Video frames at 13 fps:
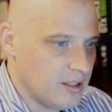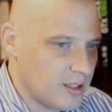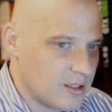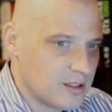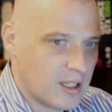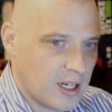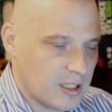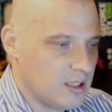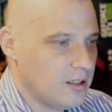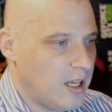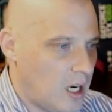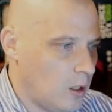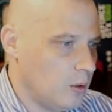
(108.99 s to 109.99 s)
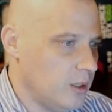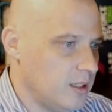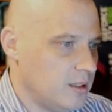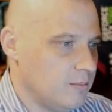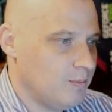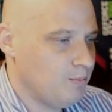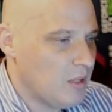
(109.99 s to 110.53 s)
That's kind of how it
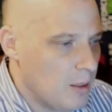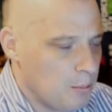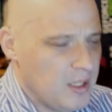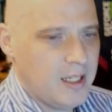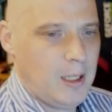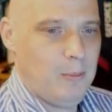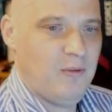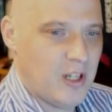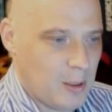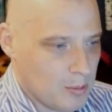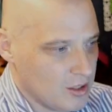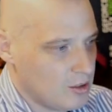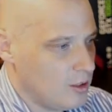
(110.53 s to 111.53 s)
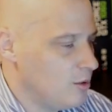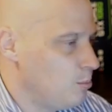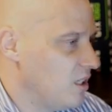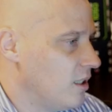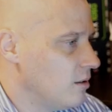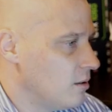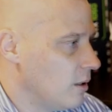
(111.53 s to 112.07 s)
became famous, is
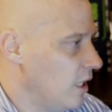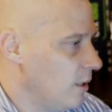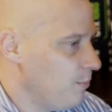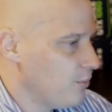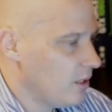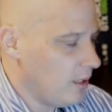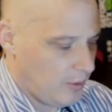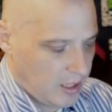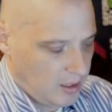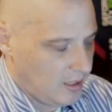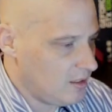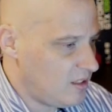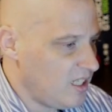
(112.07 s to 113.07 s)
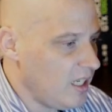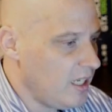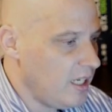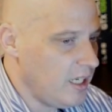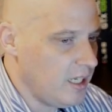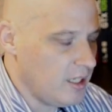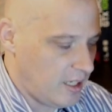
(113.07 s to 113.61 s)
because
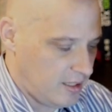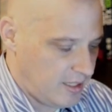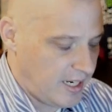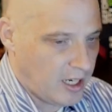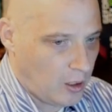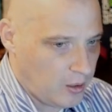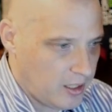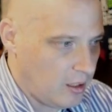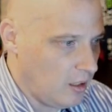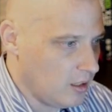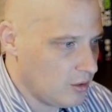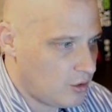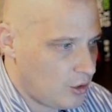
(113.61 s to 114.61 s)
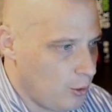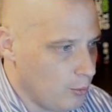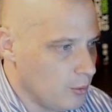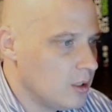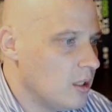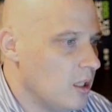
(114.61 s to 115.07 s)
LXDE and now LXQt,